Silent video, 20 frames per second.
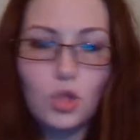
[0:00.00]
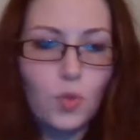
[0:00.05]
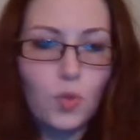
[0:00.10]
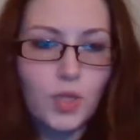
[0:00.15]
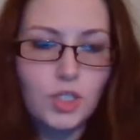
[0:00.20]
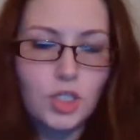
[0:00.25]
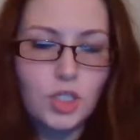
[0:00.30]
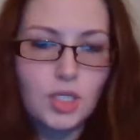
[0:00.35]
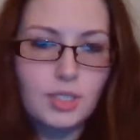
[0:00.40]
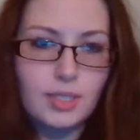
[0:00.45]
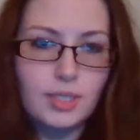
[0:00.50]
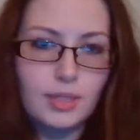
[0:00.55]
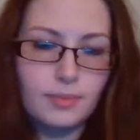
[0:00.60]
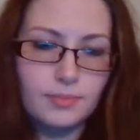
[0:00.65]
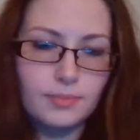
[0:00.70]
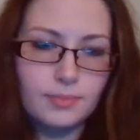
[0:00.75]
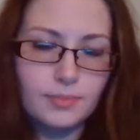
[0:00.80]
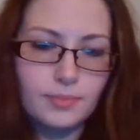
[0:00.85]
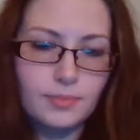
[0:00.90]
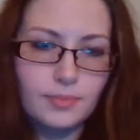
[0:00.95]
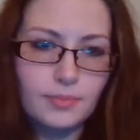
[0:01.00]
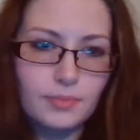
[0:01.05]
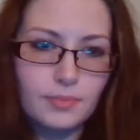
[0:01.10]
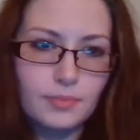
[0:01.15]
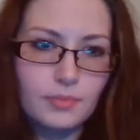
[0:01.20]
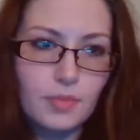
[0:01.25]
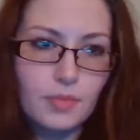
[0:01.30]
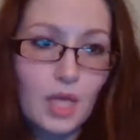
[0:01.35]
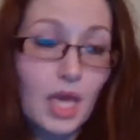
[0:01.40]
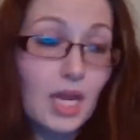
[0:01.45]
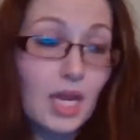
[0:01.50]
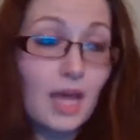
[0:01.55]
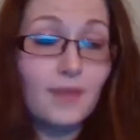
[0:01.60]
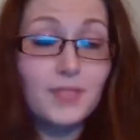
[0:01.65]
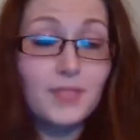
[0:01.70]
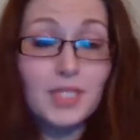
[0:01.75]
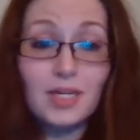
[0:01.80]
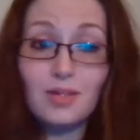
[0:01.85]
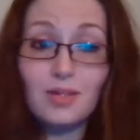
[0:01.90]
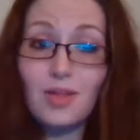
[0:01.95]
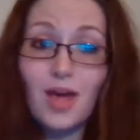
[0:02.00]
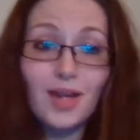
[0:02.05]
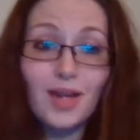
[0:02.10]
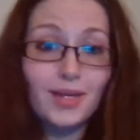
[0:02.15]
So which is it? And I've seen a